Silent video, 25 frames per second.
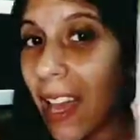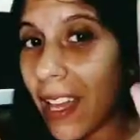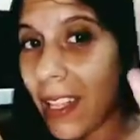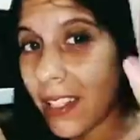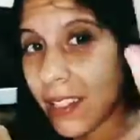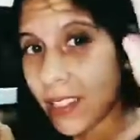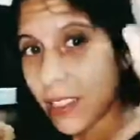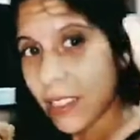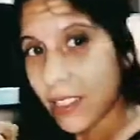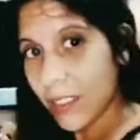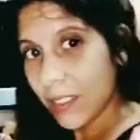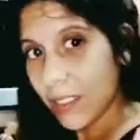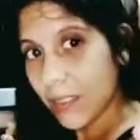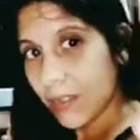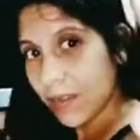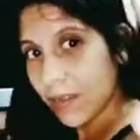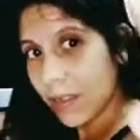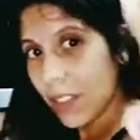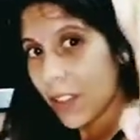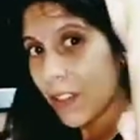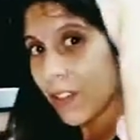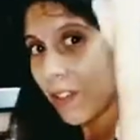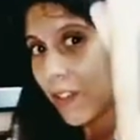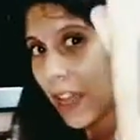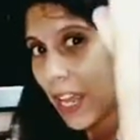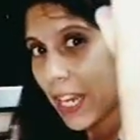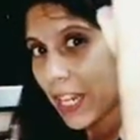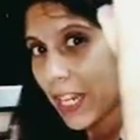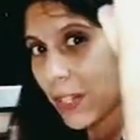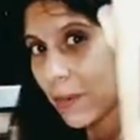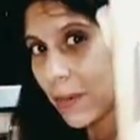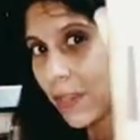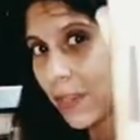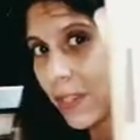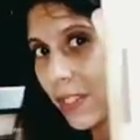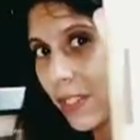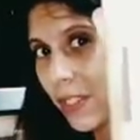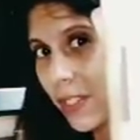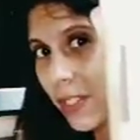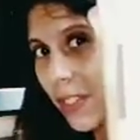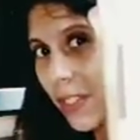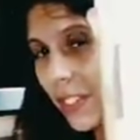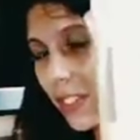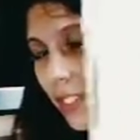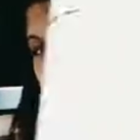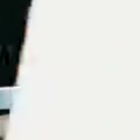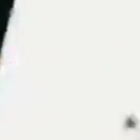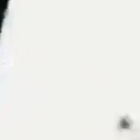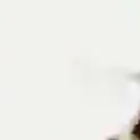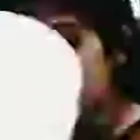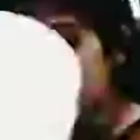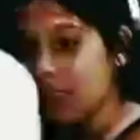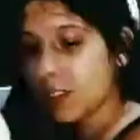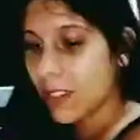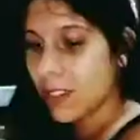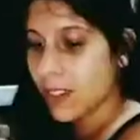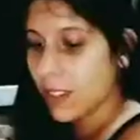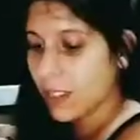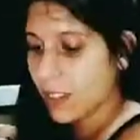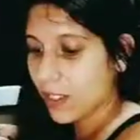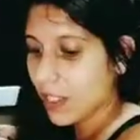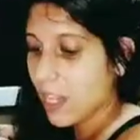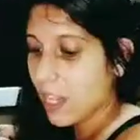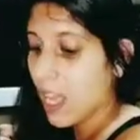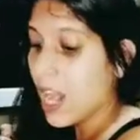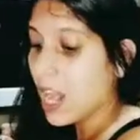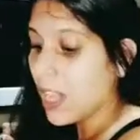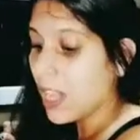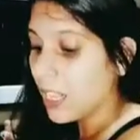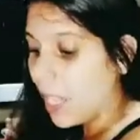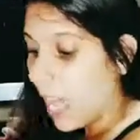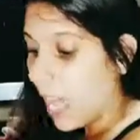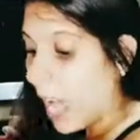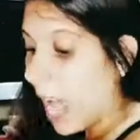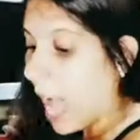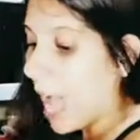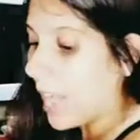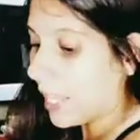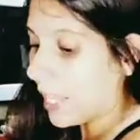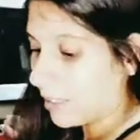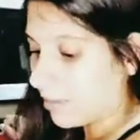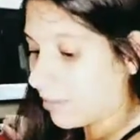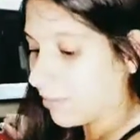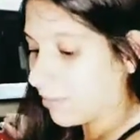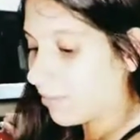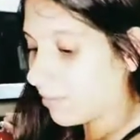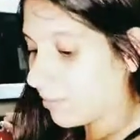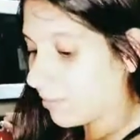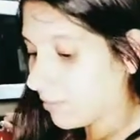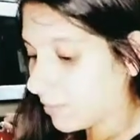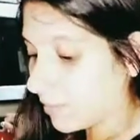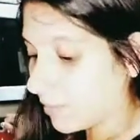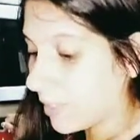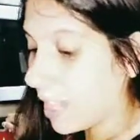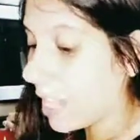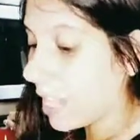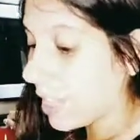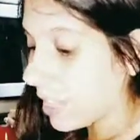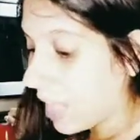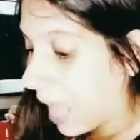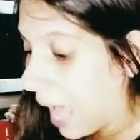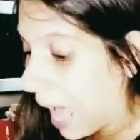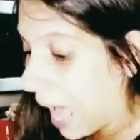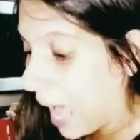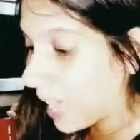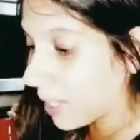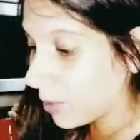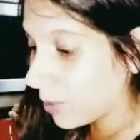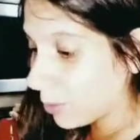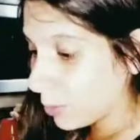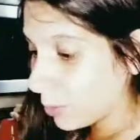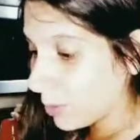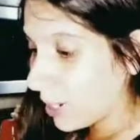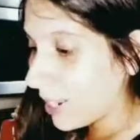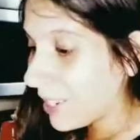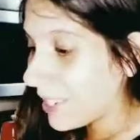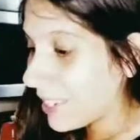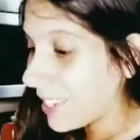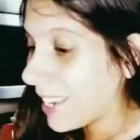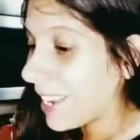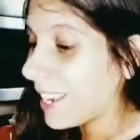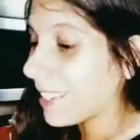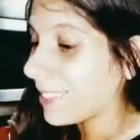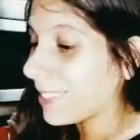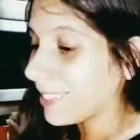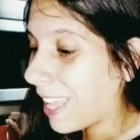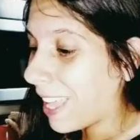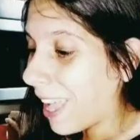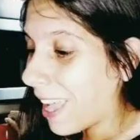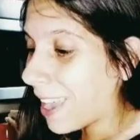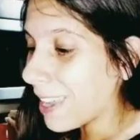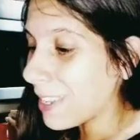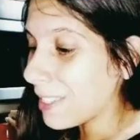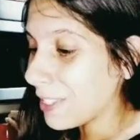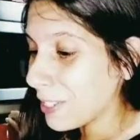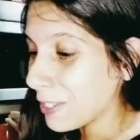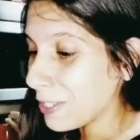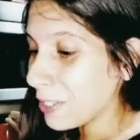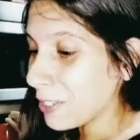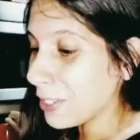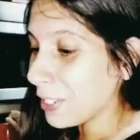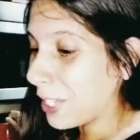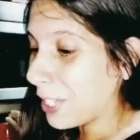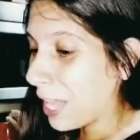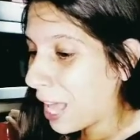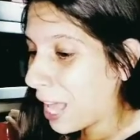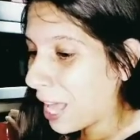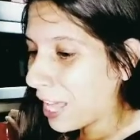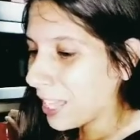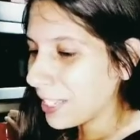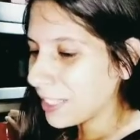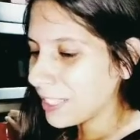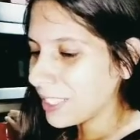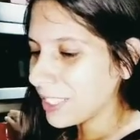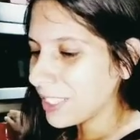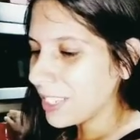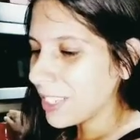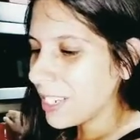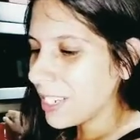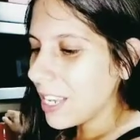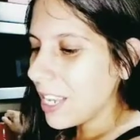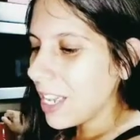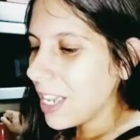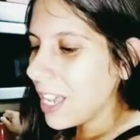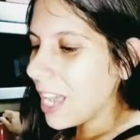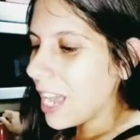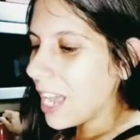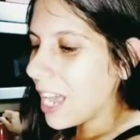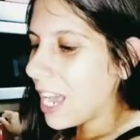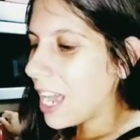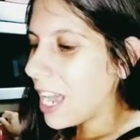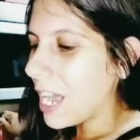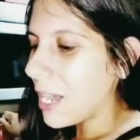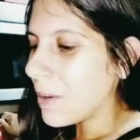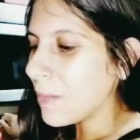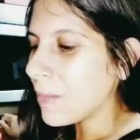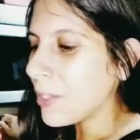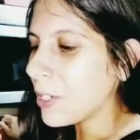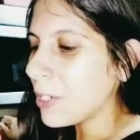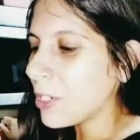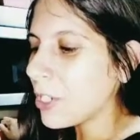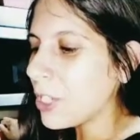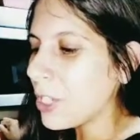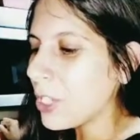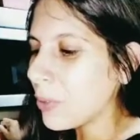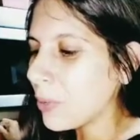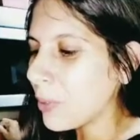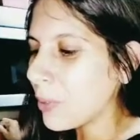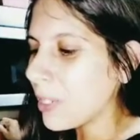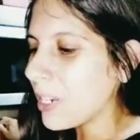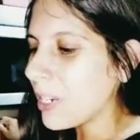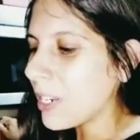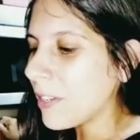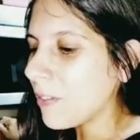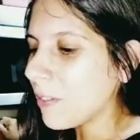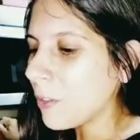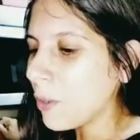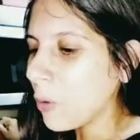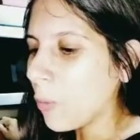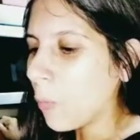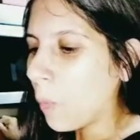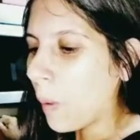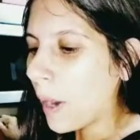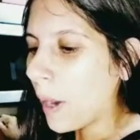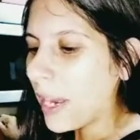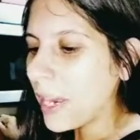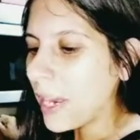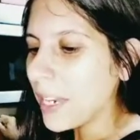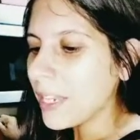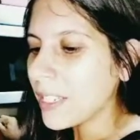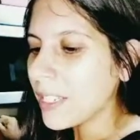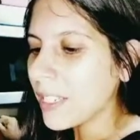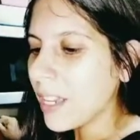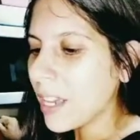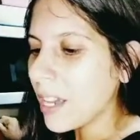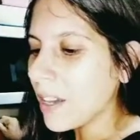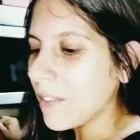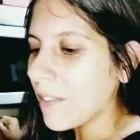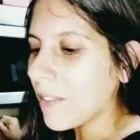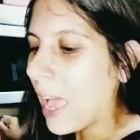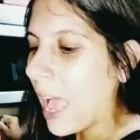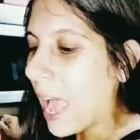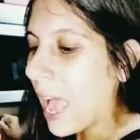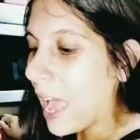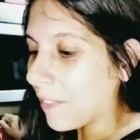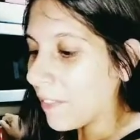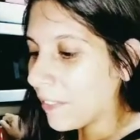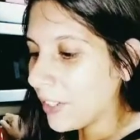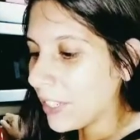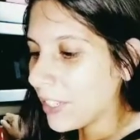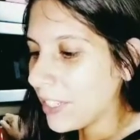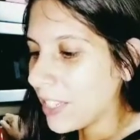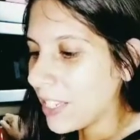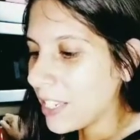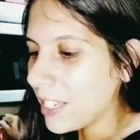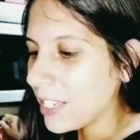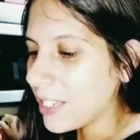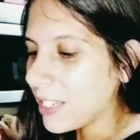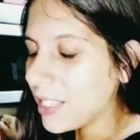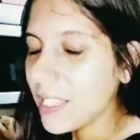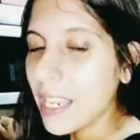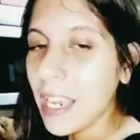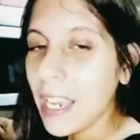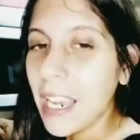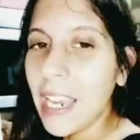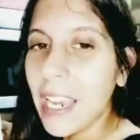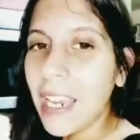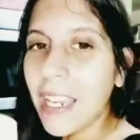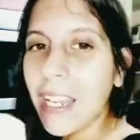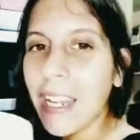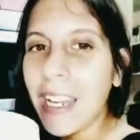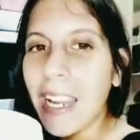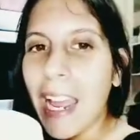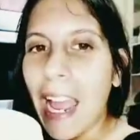of vitamins. A lot. When I say a lot, there's a lot. There's 3 different ways of having this, and it